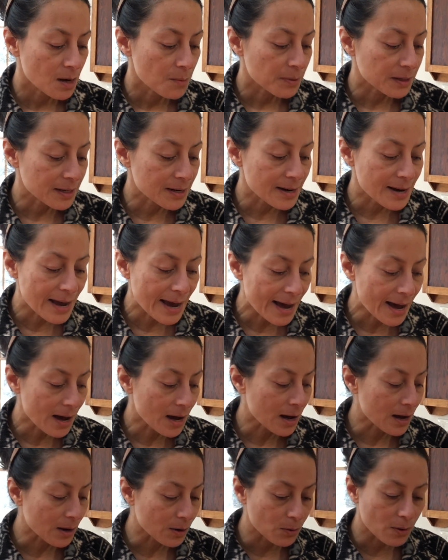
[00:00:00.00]
But
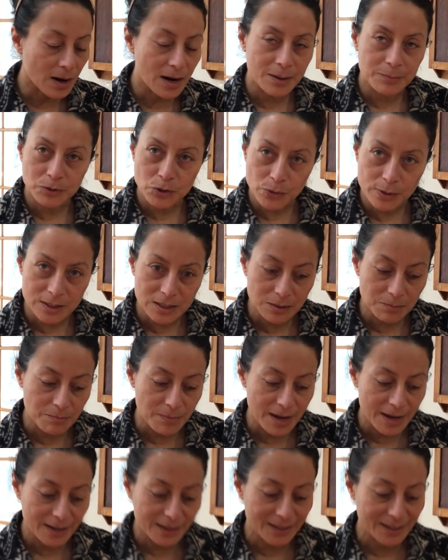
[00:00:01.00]
now I'm going to
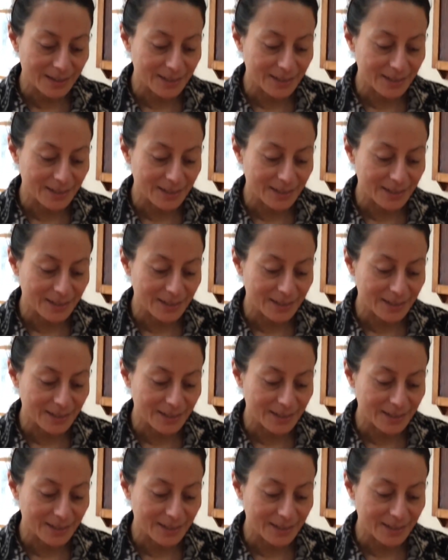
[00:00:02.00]
make